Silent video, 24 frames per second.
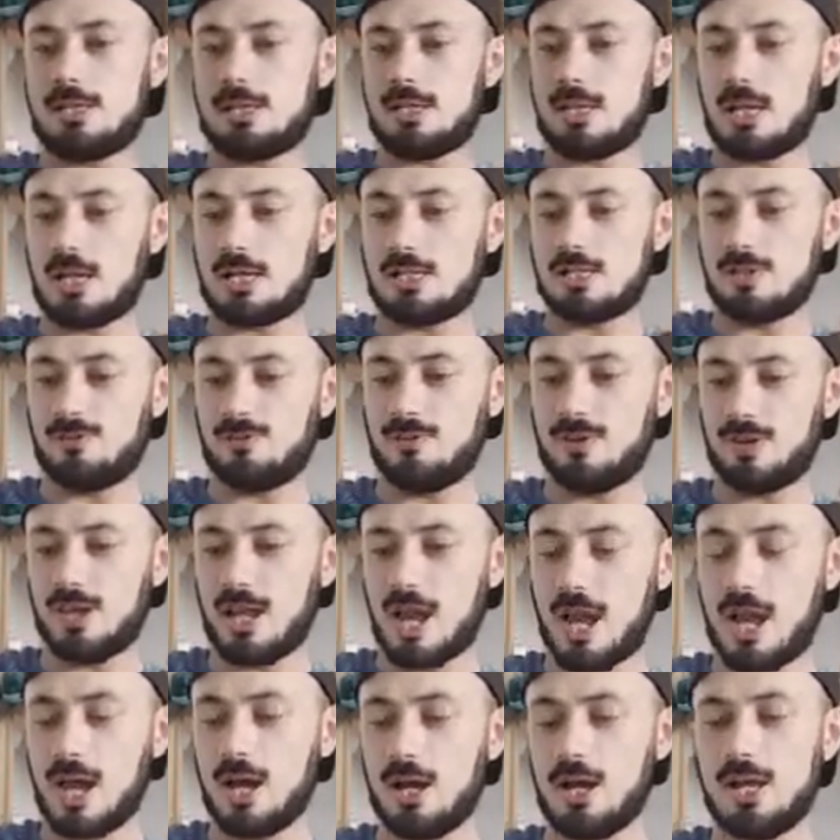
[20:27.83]
he's a nice
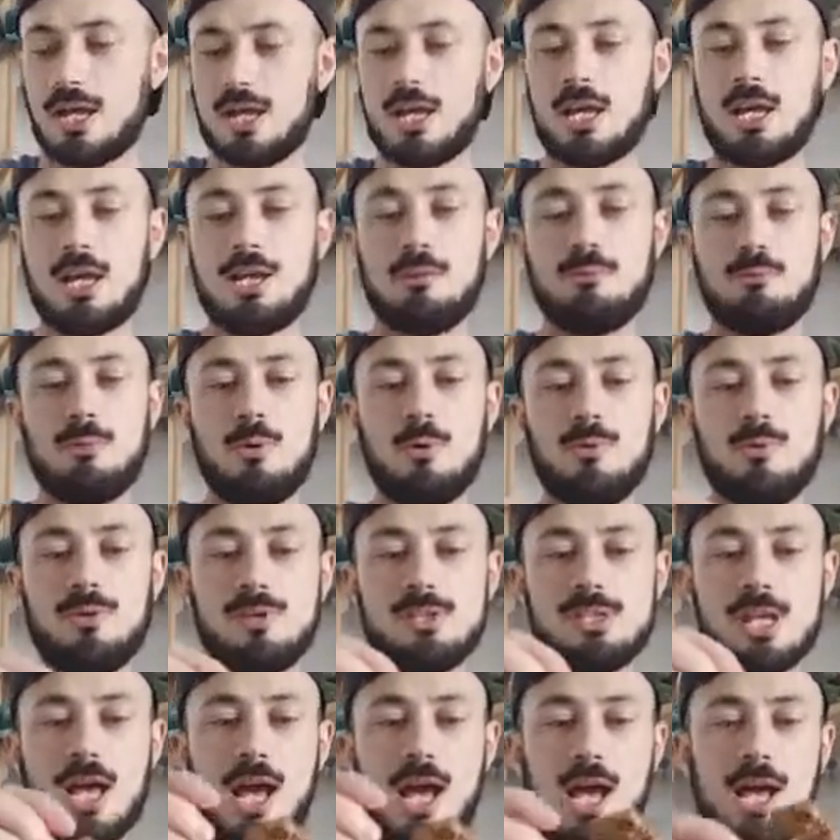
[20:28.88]
figure. He can move his